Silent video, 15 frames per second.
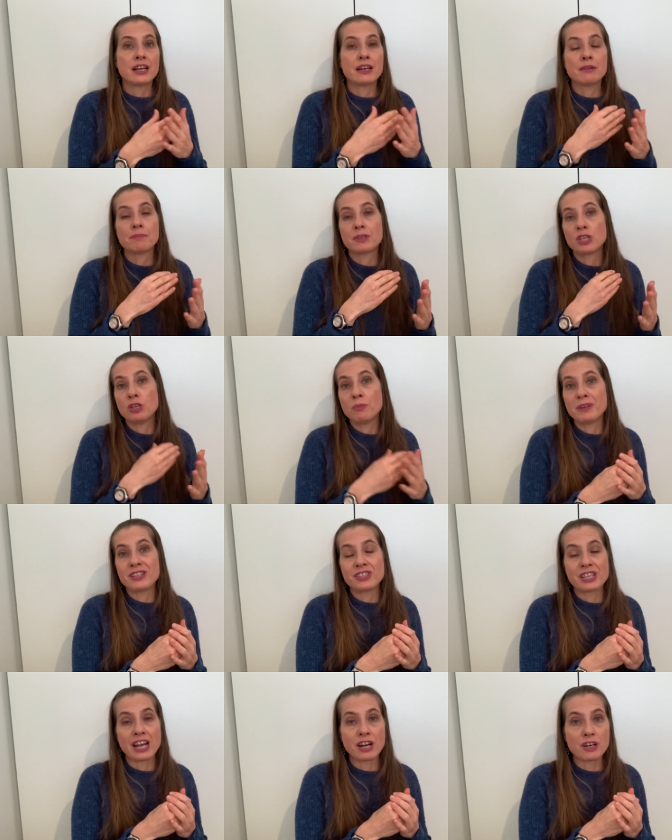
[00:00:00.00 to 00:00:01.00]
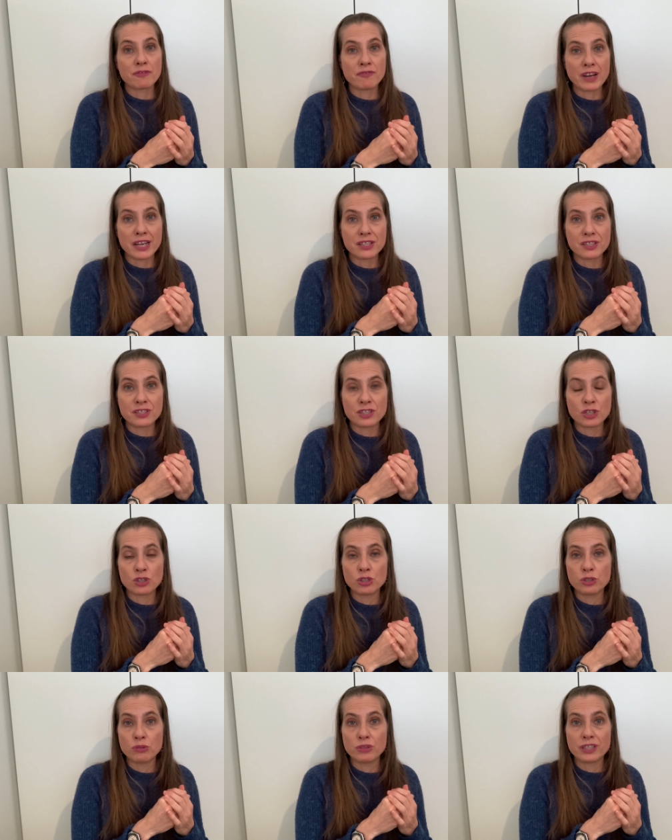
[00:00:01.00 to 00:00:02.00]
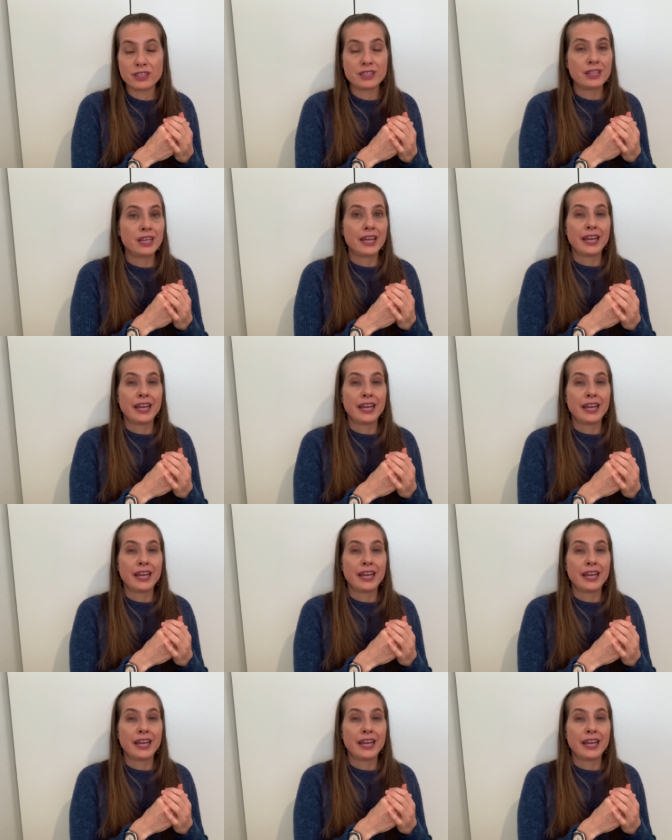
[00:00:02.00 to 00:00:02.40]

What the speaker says: human sacrifices included